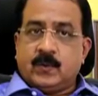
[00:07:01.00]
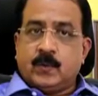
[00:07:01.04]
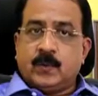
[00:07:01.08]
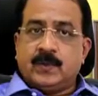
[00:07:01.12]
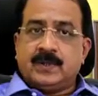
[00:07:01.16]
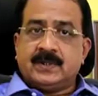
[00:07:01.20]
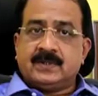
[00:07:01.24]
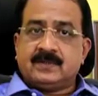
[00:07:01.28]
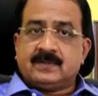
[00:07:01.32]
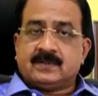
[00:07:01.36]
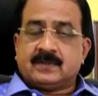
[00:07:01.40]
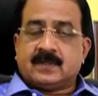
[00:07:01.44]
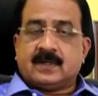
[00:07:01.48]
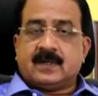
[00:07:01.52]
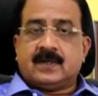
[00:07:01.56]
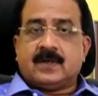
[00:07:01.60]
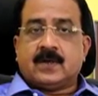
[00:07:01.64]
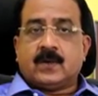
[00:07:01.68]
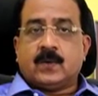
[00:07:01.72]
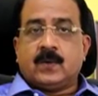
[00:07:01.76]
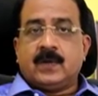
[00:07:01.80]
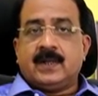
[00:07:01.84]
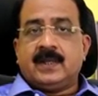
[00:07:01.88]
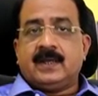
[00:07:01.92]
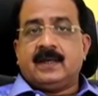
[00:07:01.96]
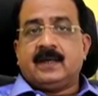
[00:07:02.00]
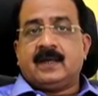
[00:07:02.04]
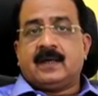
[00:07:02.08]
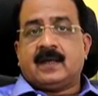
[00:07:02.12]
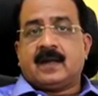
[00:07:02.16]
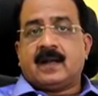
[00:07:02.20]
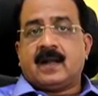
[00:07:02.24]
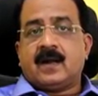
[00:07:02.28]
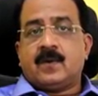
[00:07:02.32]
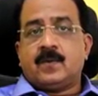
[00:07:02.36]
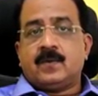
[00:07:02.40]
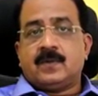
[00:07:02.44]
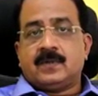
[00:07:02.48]
who is controlling
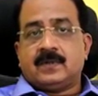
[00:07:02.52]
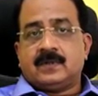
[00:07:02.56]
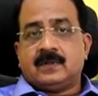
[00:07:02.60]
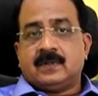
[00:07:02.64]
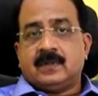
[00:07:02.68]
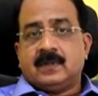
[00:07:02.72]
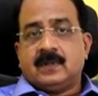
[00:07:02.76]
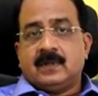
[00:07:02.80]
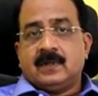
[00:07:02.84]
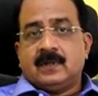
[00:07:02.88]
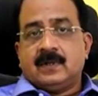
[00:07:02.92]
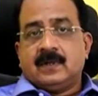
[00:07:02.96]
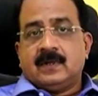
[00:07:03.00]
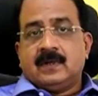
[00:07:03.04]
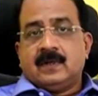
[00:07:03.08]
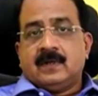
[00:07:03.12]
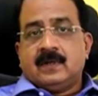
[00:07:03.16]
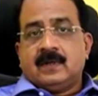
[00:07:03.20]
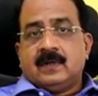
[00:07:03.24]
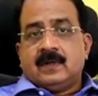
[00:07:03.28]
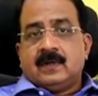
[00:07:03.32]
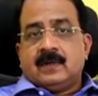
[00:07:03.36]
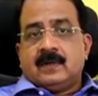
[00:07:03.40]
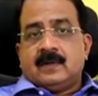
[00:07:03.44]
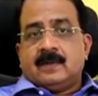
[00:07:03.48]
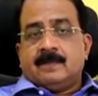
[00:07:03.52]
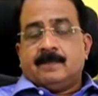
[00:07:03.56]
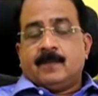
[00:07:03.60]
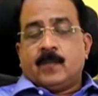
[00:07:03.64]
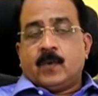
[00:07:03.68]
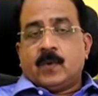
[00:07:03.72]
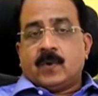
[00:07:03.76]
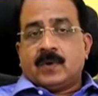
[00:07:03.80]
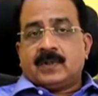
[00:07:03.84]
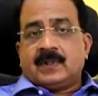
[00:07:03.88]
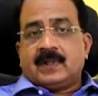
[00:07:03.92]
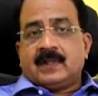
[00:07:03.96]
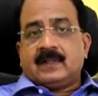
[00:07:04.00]
around
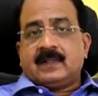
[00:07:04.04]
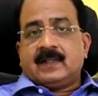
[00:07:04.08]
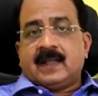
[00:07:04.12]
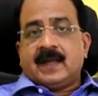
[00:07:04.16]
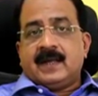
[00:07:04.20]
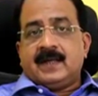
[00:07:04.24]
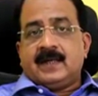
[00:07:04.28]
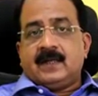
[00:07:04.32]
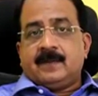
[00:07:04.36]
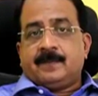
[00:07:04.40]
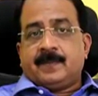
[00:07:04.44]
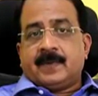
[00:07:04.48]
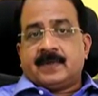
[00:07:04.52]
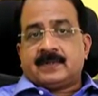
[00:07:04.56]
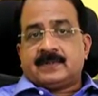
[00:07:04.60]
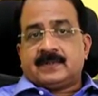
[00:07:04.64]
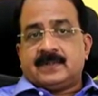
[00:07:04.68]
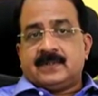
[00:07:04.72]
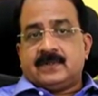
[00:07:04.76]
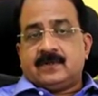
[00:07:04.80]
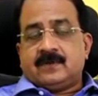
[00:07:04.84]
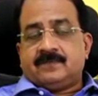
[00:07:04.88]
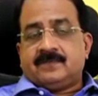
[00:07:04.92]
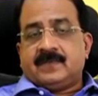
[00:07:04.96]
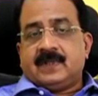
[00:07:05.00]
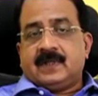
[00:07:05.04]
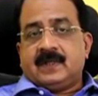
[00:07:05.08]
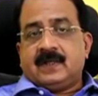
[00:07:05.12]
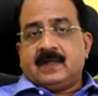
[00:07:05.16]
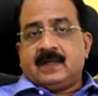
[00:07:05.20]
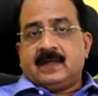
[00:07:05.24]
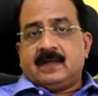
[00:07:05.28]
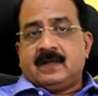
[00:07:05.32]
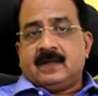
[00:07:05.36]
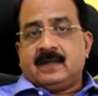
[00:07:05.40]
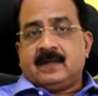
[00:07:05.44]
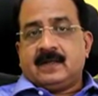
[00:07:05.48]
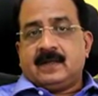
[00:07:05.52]
more than 90% of
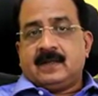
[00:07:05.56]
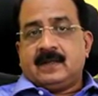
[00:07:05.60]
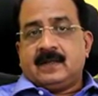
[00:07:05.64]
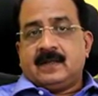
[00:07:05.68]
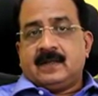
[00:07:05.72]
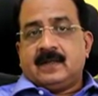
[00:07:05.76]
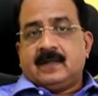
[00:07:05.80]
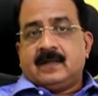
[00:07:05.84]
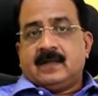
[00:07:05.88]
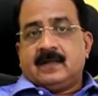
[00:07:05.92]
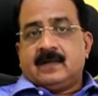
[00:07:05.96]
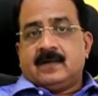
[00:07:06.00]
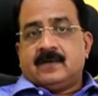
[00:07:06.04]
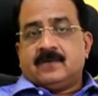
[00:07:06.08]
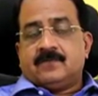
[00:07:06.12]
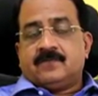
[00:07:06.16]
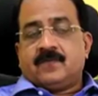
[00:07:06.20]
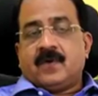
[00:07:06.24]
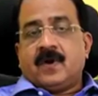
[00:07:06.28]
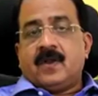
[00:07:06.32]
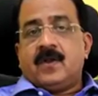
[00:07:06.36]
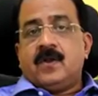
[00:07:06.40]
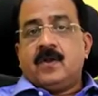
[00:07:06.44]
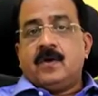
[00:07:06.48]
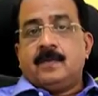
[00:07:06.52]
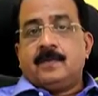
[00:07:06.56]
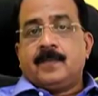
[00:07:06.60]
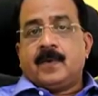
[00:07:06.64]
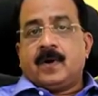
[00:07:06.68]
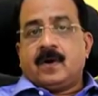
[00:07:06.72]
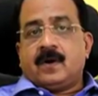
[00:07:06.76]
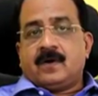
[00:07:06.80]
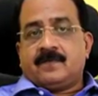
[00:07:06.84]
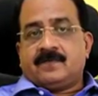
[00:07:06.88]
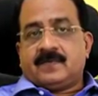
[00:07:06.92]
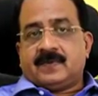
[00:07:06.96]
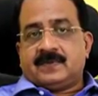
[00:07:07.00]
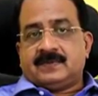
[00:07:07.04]
the volume
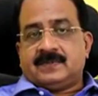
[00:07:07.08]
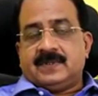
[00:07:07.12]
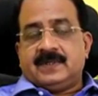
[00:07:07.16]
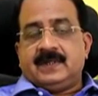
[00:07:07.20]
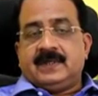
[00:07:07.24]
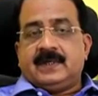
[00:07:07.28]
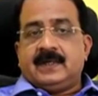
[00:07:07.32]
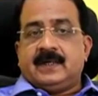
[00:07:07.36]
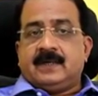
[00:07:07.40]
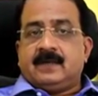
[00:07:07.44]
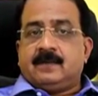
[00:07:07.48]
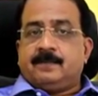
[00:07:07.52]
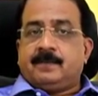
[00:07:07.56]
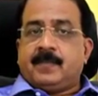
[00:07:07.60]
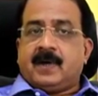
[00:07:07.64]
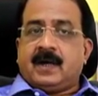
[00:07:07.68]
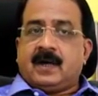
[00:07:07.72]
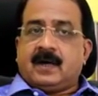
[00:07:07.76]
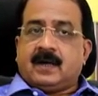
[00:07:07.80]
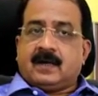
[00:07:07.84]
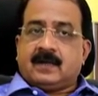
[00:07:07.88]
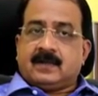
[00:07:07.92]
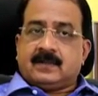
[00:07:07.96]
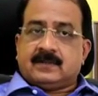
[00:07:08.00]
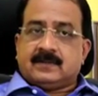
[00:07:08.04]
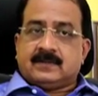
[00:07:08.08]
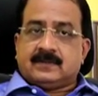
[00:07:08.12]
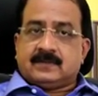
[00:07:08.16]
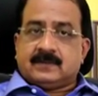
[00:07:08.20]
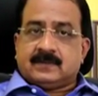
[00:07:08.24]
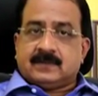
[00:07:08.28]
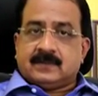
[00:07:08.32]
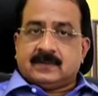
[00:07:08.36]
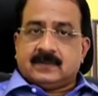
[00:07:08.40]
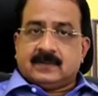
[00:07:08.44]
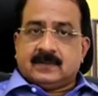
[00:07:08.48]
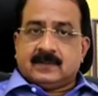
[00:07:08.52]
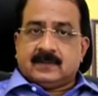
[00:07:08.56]
of sintered parts